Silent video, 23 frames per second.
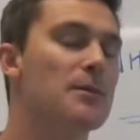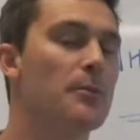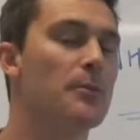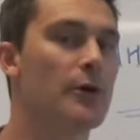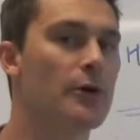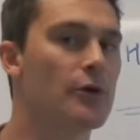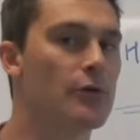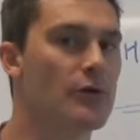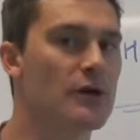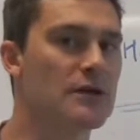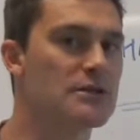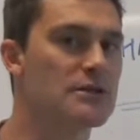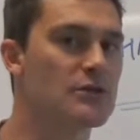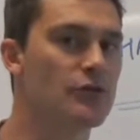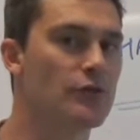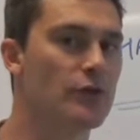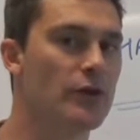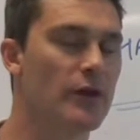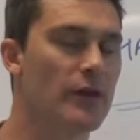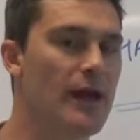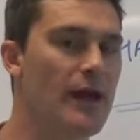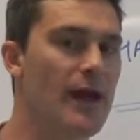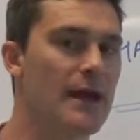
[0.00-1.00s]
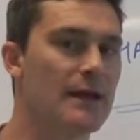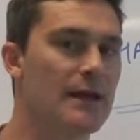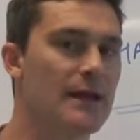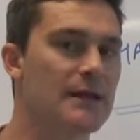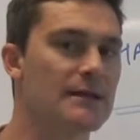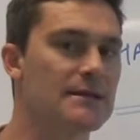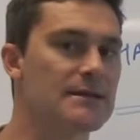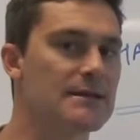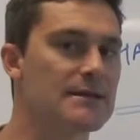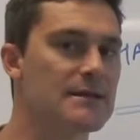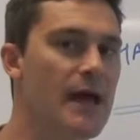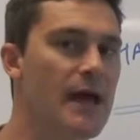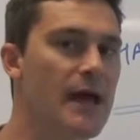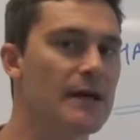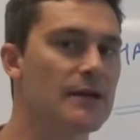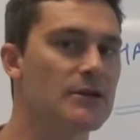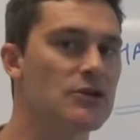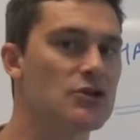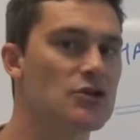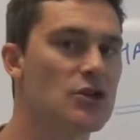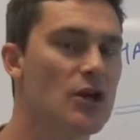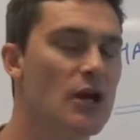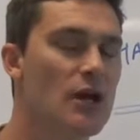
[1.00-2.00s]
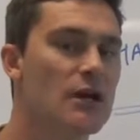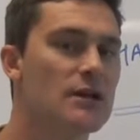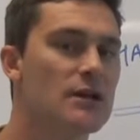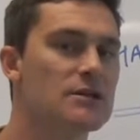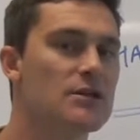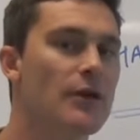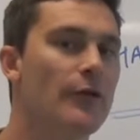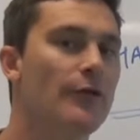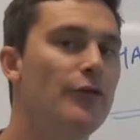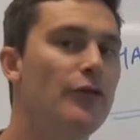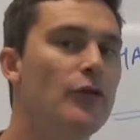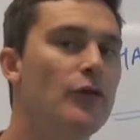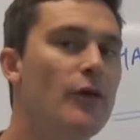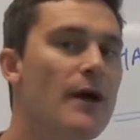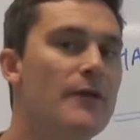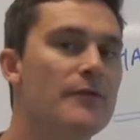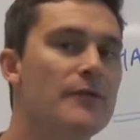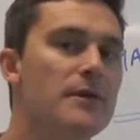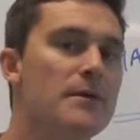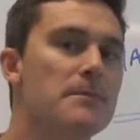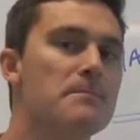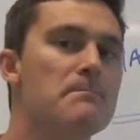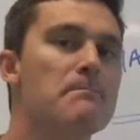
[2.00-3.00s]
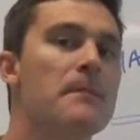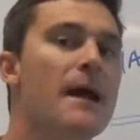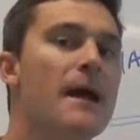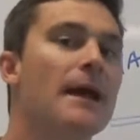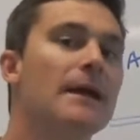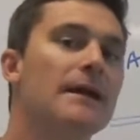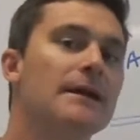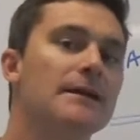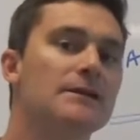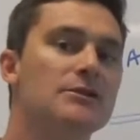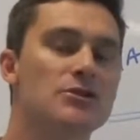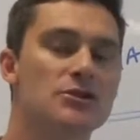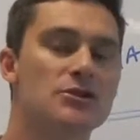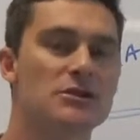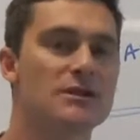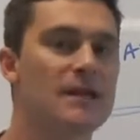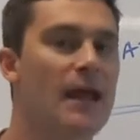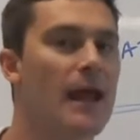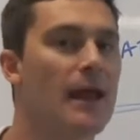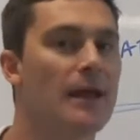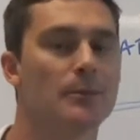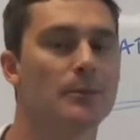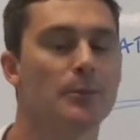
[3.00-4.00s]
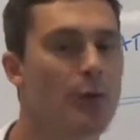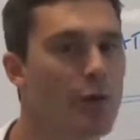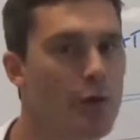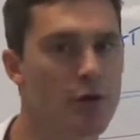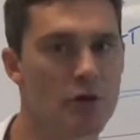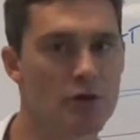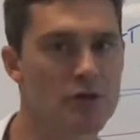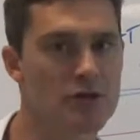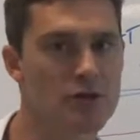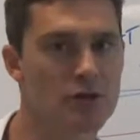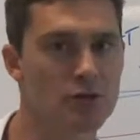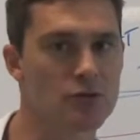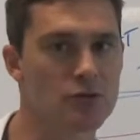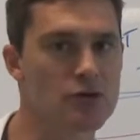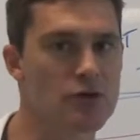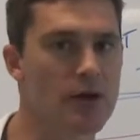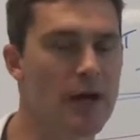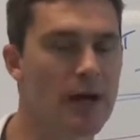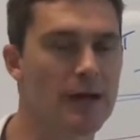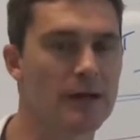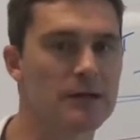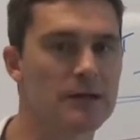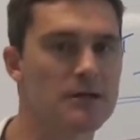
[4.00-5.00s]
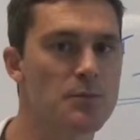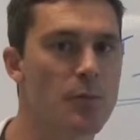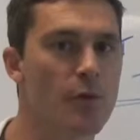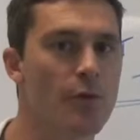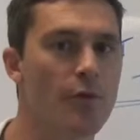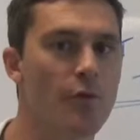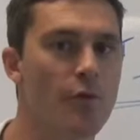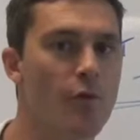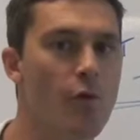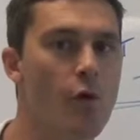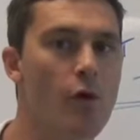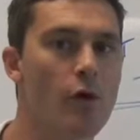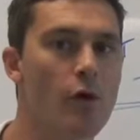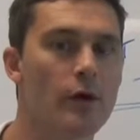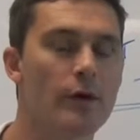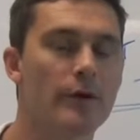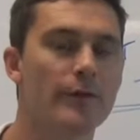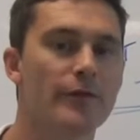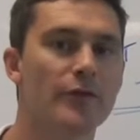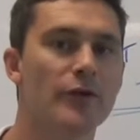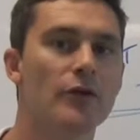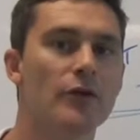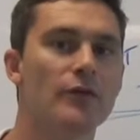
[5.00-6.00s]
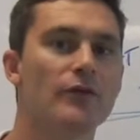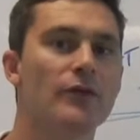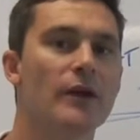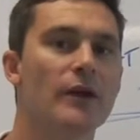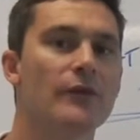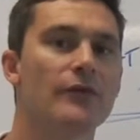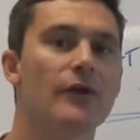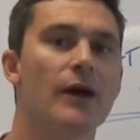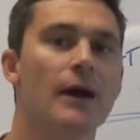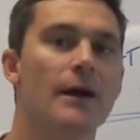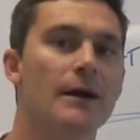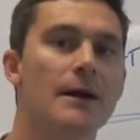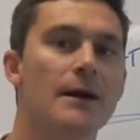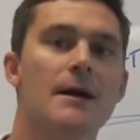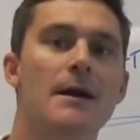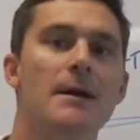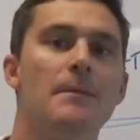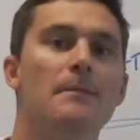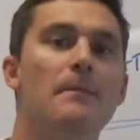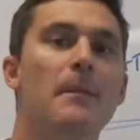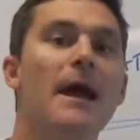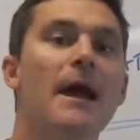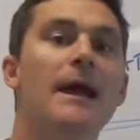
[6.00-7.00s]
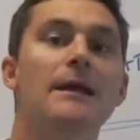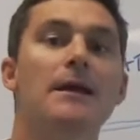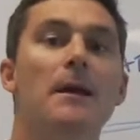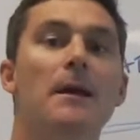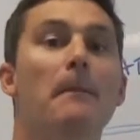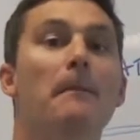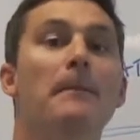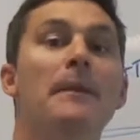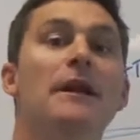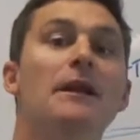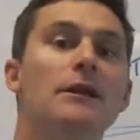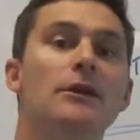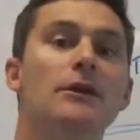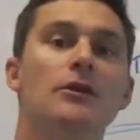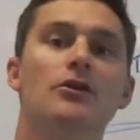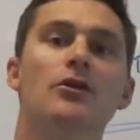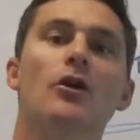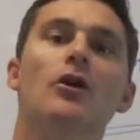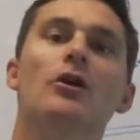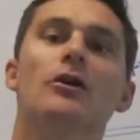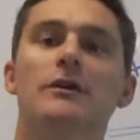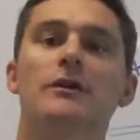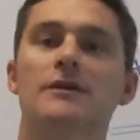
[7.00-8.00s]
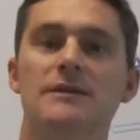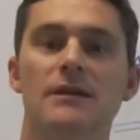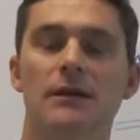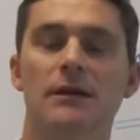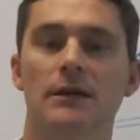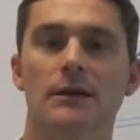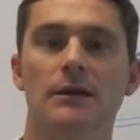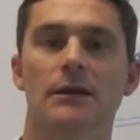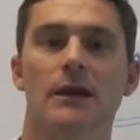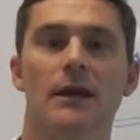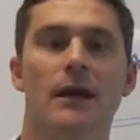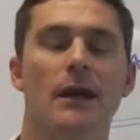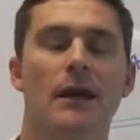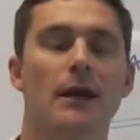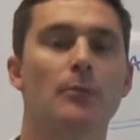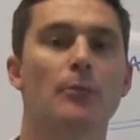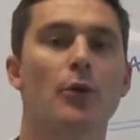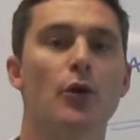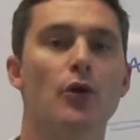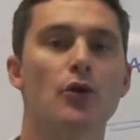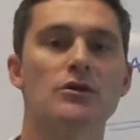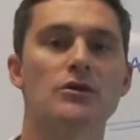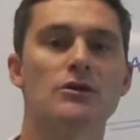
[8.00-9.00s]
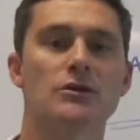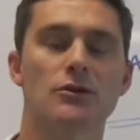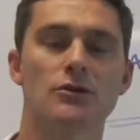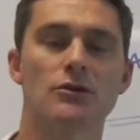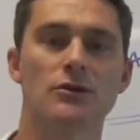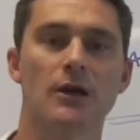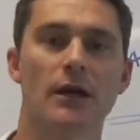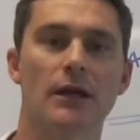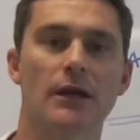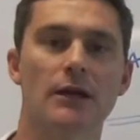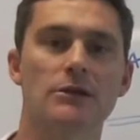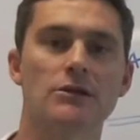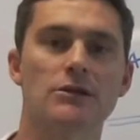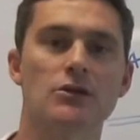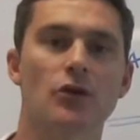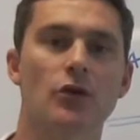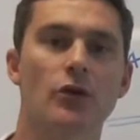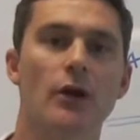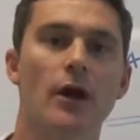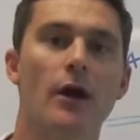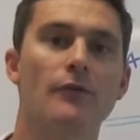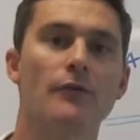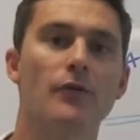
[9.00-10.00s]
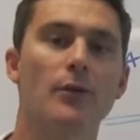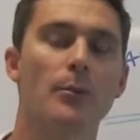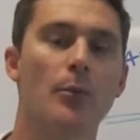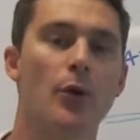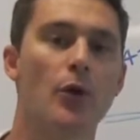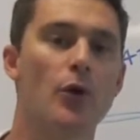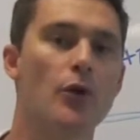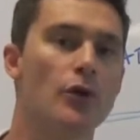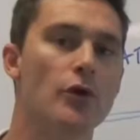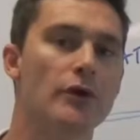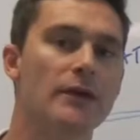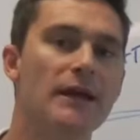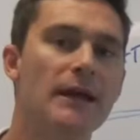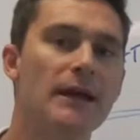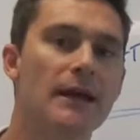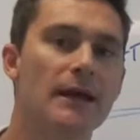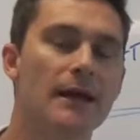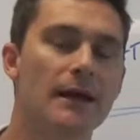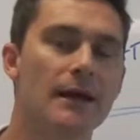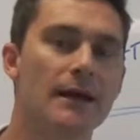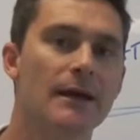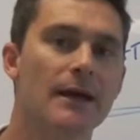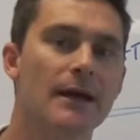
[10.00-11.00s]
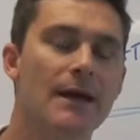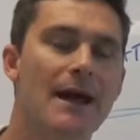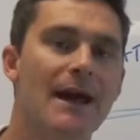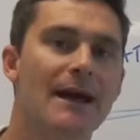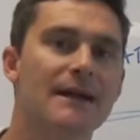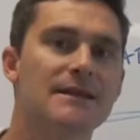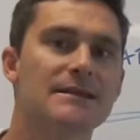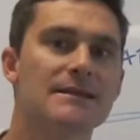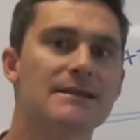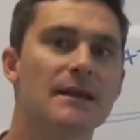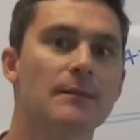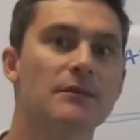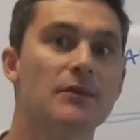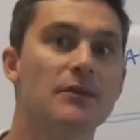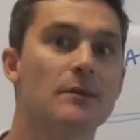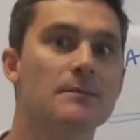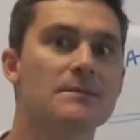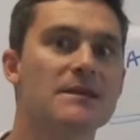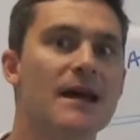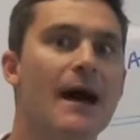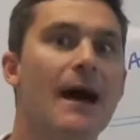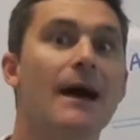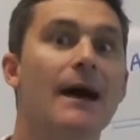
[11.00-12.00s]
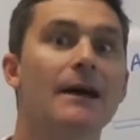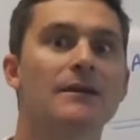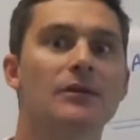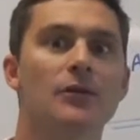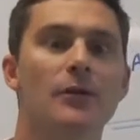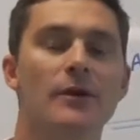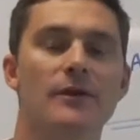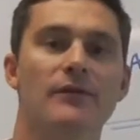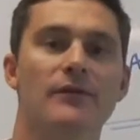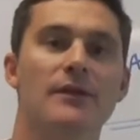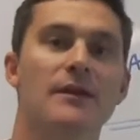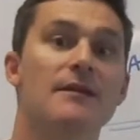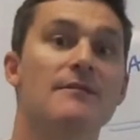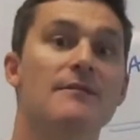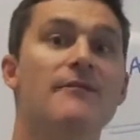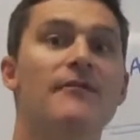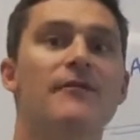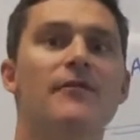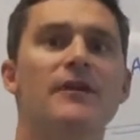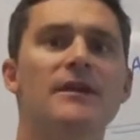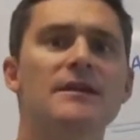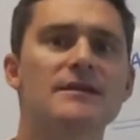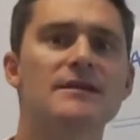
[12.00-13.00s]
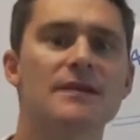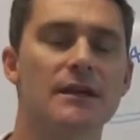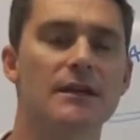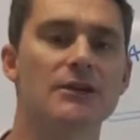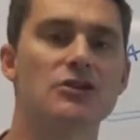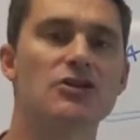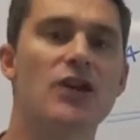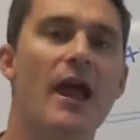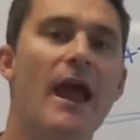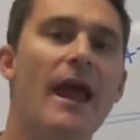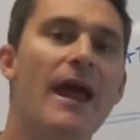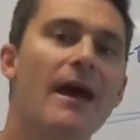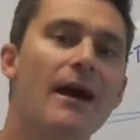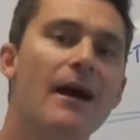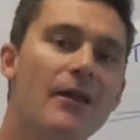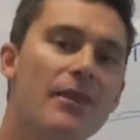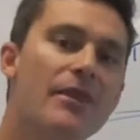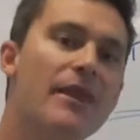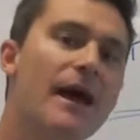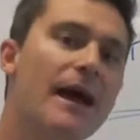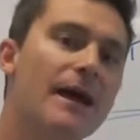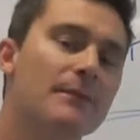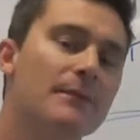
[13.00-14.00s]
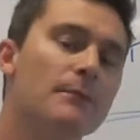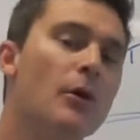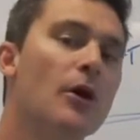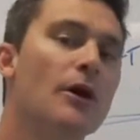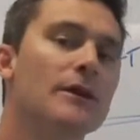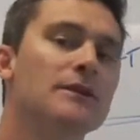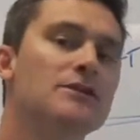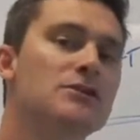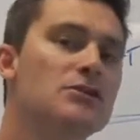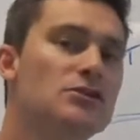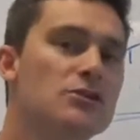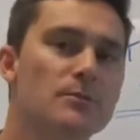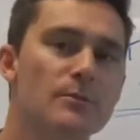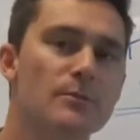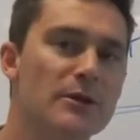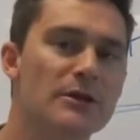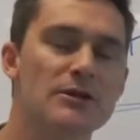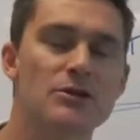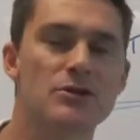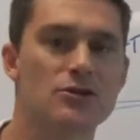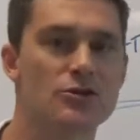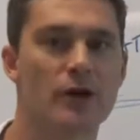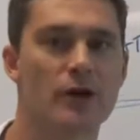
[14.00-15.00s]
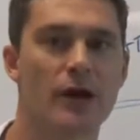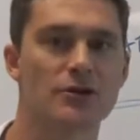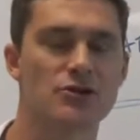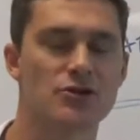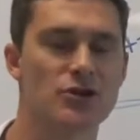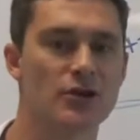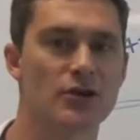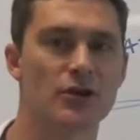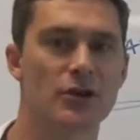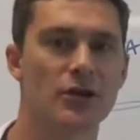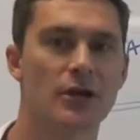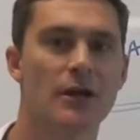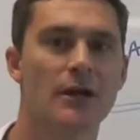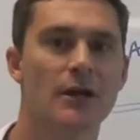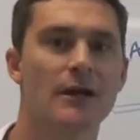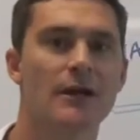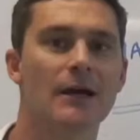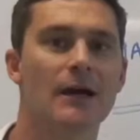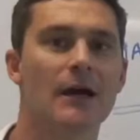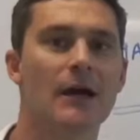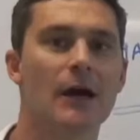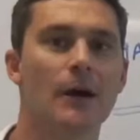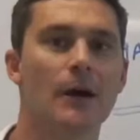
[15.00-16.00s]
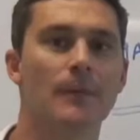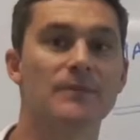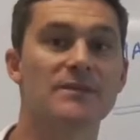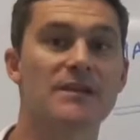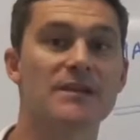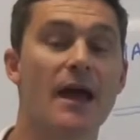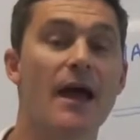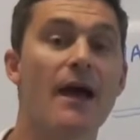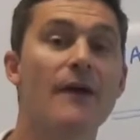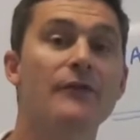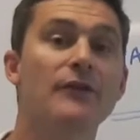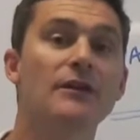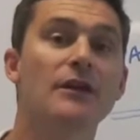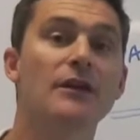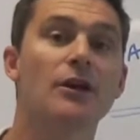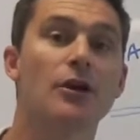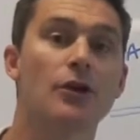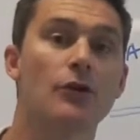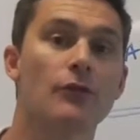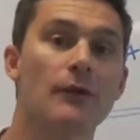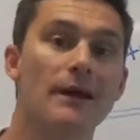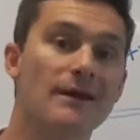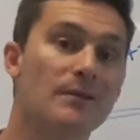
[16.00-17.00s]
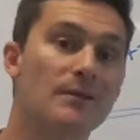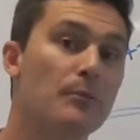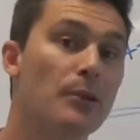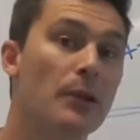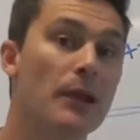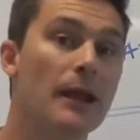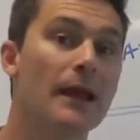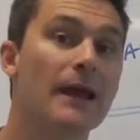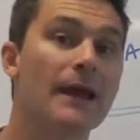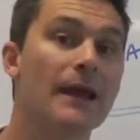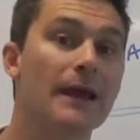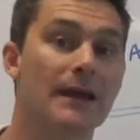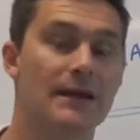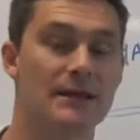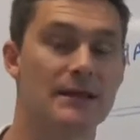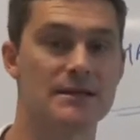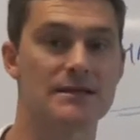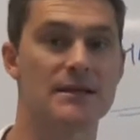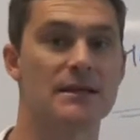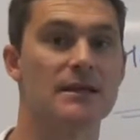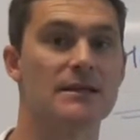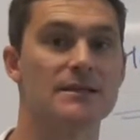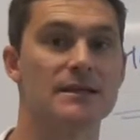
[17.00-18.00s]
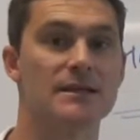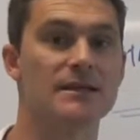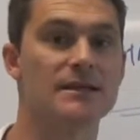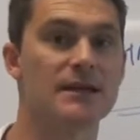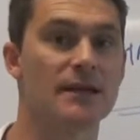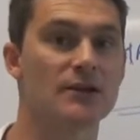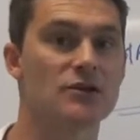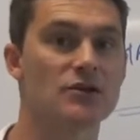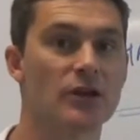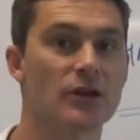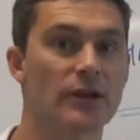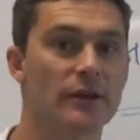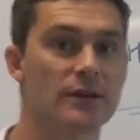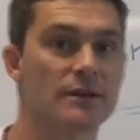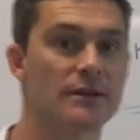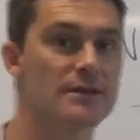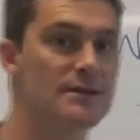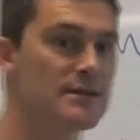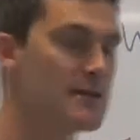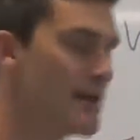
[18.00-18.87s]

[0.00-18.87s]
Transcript: to progress through to that next stage. So if you haven't managed 10 personal trainers before, or if you've never made $1 million in personal training turnover per year, it's sometimes hard to even envisage how that might be structured. So having the correct plan is essential at this